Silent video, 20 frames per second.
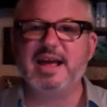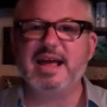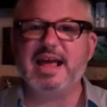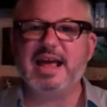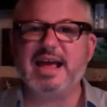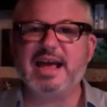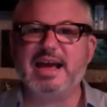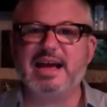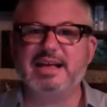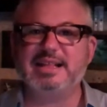
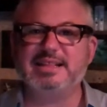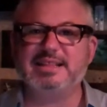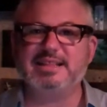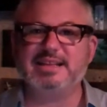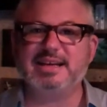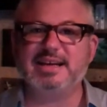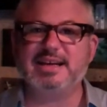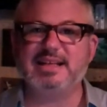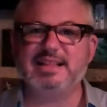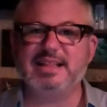And
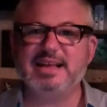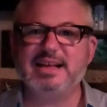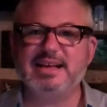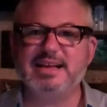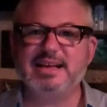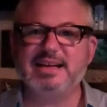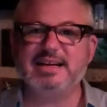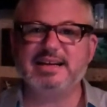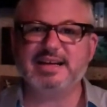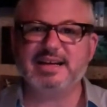they
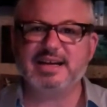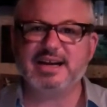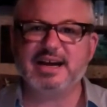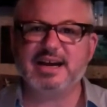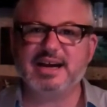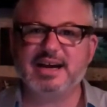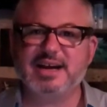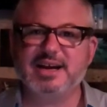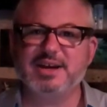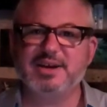needed a
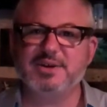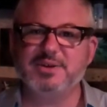guy